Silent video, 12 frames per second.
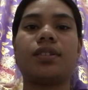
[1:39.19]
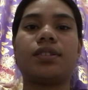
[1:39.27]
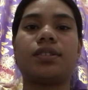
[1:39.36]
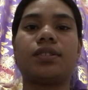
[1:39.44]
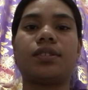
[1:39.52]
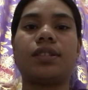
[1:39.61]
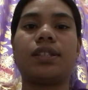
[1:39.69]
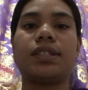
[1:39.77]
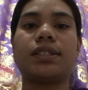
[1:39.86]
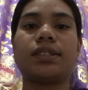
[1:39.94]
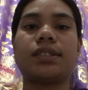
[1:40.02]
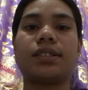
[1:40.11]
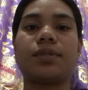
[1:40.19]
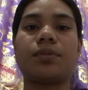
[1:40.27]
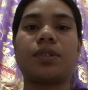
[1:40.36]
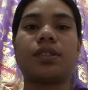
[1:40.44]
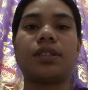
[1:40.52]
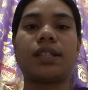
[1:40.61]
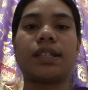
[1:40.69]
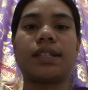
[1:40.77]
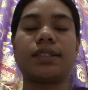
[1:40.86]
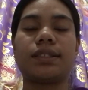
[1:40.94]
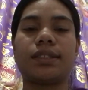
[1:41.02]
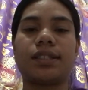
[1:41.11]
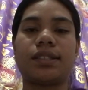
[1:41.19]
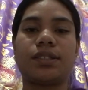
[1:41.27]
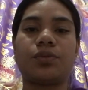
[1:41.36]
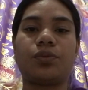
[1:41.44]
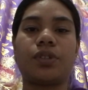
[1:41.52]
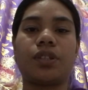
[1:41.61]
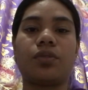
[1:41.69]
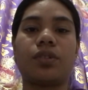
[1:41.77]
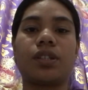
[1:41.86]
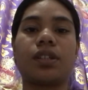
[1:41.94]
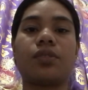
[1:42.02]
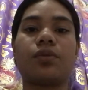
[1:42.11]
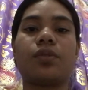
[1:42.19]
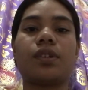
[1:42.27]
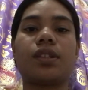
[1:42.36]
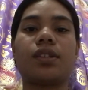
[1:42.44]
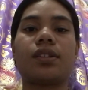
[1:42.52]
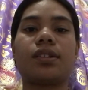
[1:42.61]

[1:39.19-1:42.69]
So these are some outlines that we are working with,